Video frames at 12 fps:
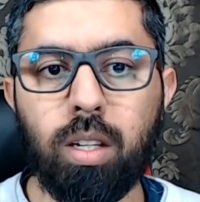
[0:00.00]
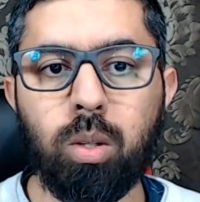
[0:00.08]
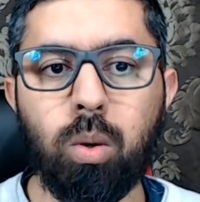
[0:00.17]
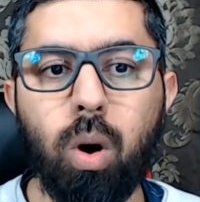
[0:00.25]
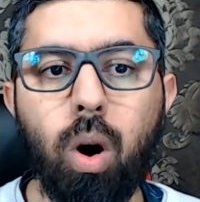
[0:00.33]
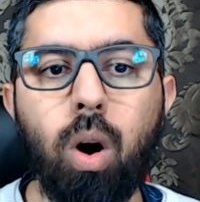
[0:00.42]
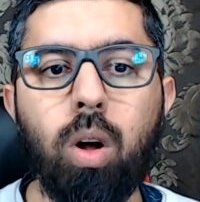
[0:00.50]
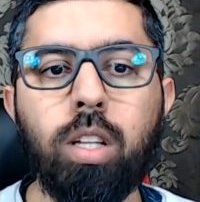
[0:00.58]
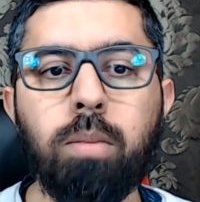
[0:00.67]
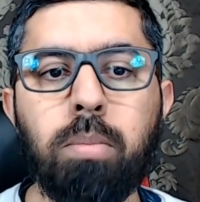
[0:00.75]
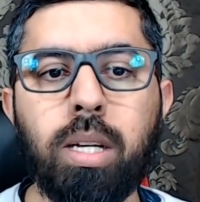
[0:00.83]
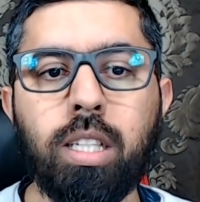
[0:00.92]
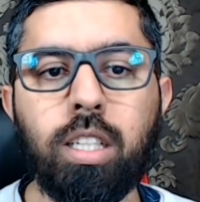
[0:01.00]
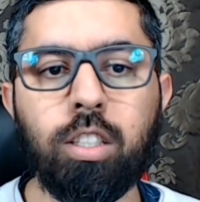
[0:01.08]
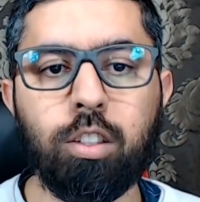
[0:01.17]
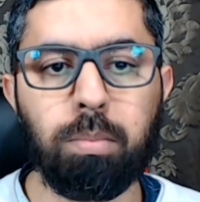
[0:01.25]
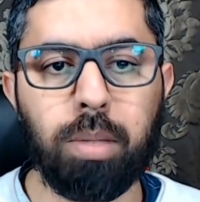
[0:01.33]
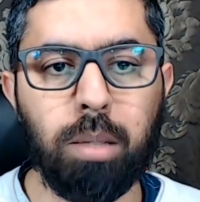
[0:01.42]
Do all the
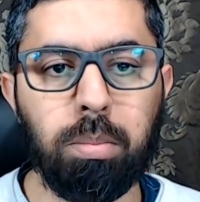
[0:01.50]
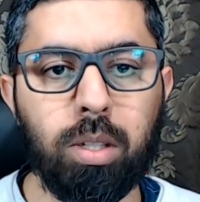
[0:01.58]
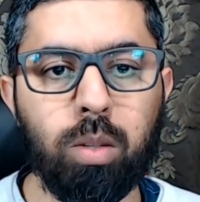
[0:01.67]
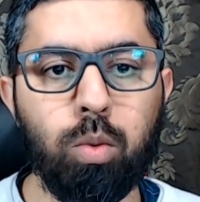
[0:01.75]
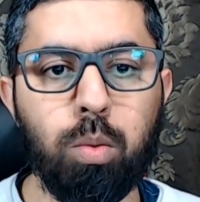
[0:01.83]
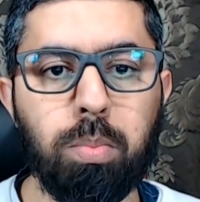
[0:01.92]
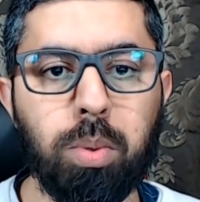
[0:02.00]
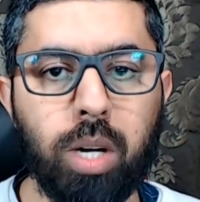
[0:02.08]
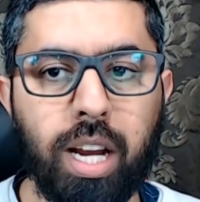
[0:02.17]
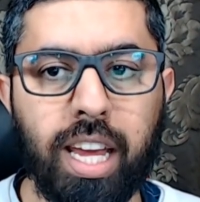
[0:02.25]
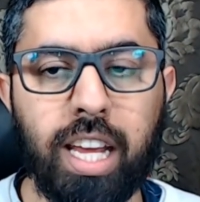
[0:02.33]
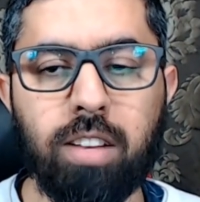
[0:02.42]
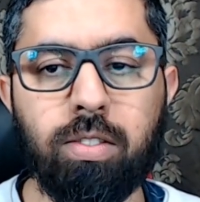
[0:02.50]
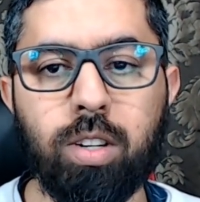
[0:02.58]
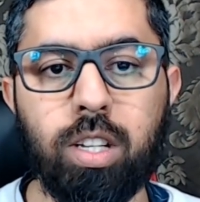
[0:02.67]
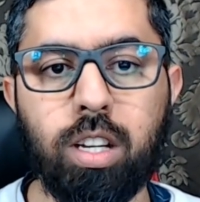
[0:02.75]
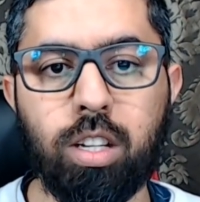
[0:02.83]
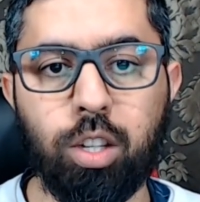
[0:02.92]
millions of people who prayed
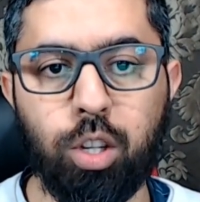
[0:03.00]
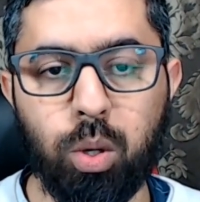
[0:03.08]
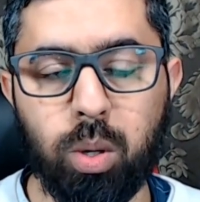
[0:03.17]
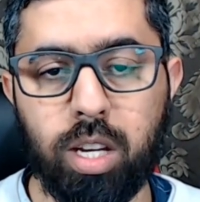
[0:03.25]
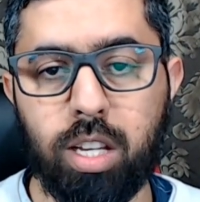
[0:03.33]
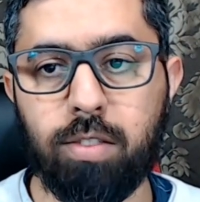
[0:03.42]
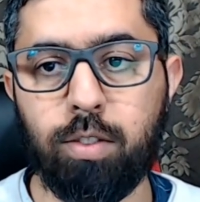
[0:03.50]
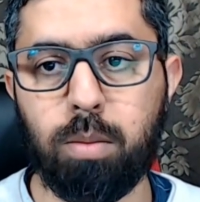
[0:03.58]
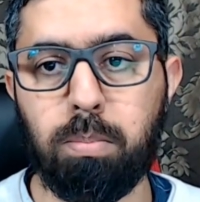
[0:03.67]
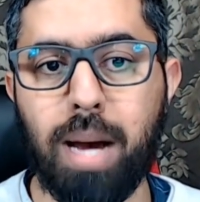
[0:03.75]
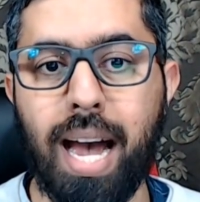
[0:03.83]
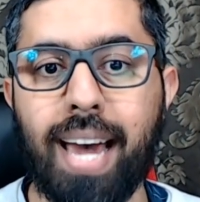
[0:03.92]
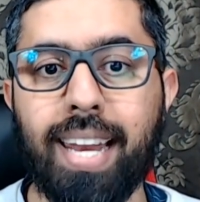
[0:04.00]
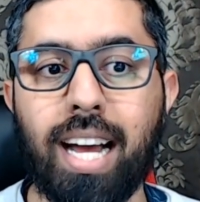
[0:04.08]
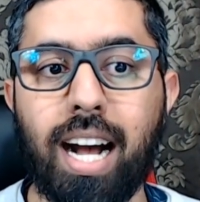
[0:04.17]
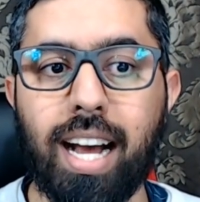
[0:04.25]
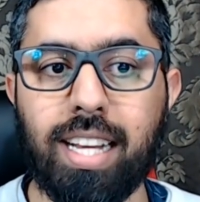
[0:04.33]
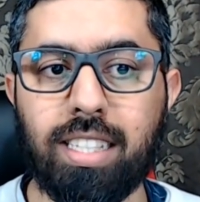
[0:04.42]
for a cure for bad
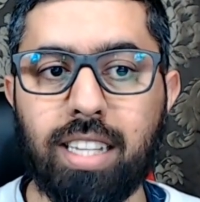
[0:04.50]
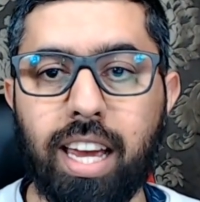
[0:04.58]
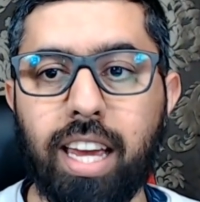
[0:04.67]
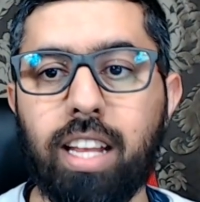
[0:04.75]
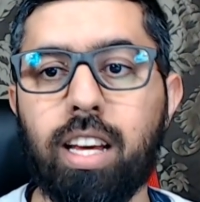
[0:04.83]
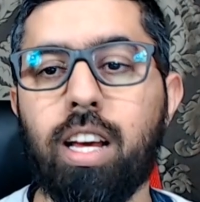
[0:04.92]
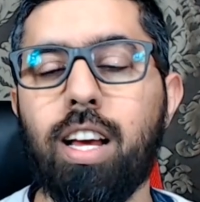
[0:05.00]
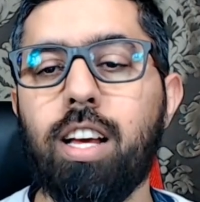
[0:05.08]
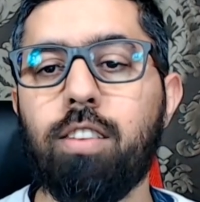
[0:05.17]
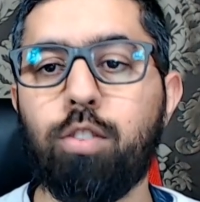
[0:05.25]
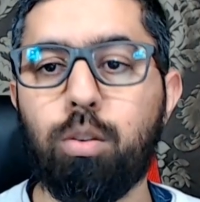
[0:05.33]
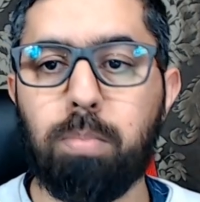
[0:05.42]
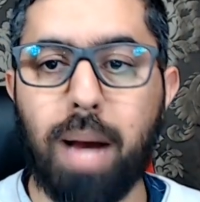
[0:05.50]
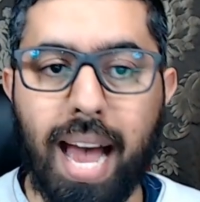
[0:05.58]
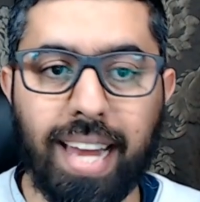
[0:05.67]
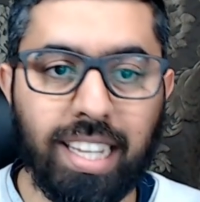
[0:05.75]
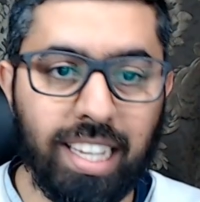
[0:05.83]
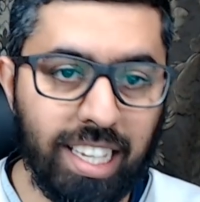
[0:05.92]
eyesight, for
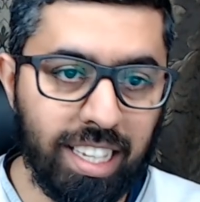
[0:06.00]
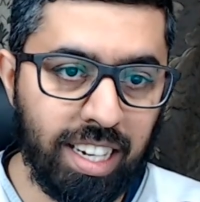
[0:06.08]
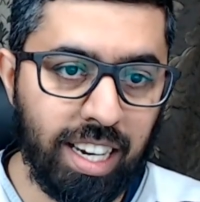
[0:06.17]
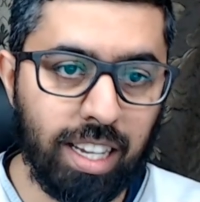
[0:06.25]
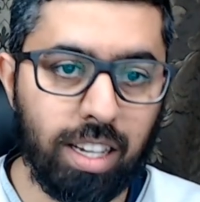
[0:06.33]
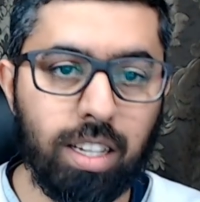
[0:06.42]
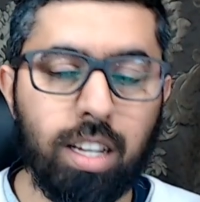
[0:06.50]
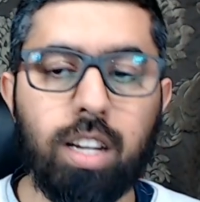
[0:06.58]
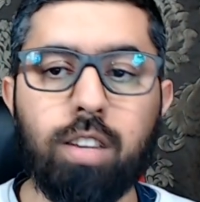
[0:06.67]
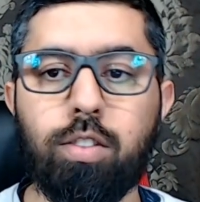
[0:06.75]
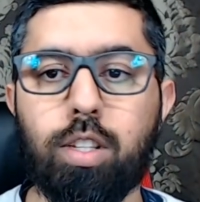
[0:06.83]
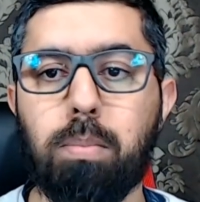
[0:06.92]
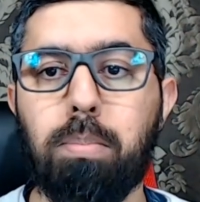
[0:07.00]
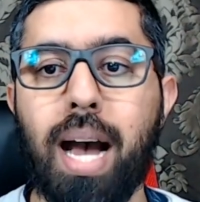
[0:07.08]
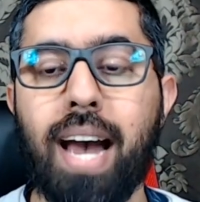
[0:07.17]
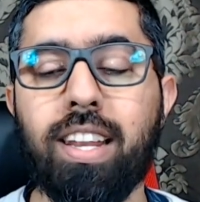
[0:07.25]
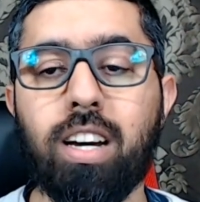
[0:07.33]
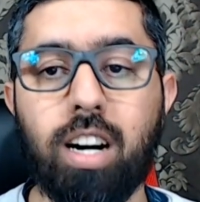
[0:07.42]
bad hearing, for a
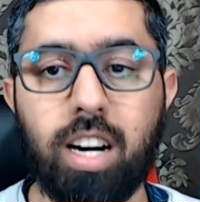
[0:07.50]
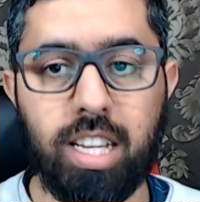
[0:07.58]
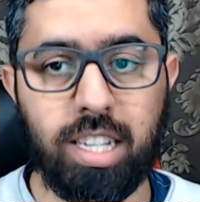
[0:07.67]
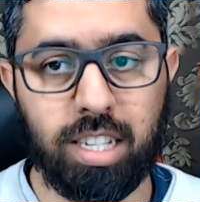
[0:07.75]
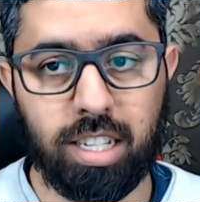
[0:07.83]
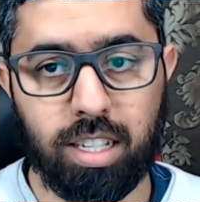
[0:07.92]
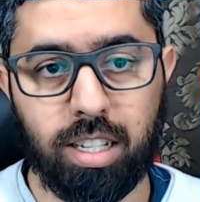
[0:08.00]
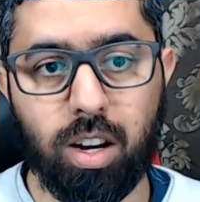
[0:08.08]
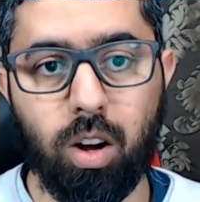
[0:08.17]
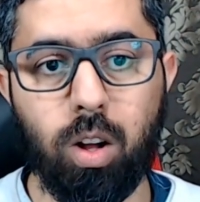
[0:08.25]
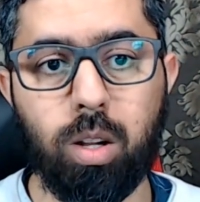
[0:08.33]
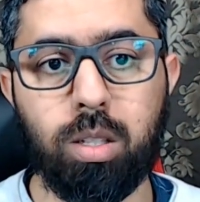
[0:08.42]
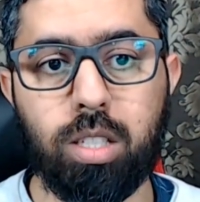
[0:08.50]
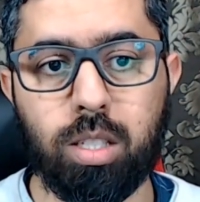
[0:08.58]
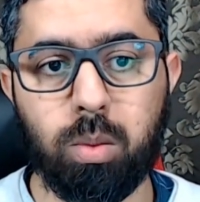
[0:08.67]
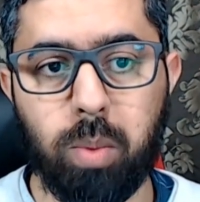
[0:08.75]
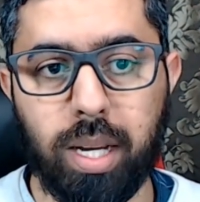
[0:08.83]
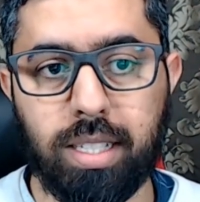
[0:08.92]
bad heart, all
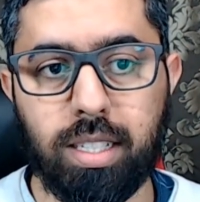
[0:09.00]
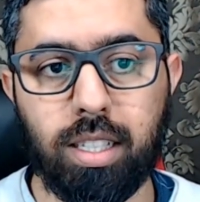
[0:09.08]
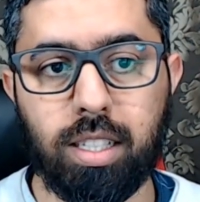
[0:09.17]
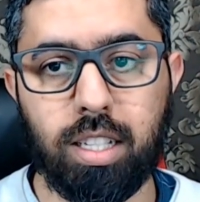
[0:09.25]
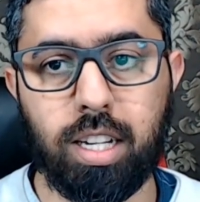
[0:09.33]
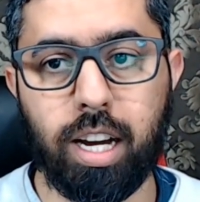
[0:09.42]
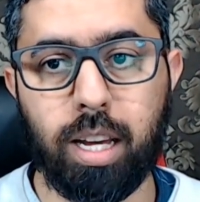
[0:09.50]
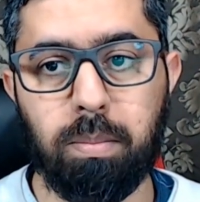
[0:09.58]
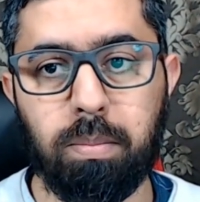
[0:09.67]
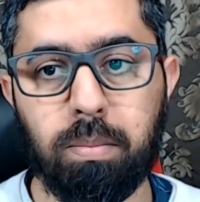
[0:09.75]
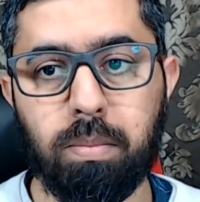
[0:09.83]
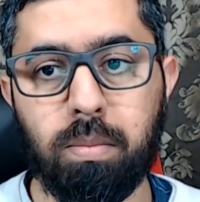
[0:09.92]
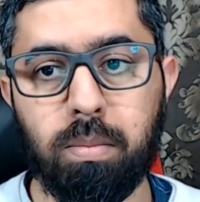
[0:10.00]
just wasting their time?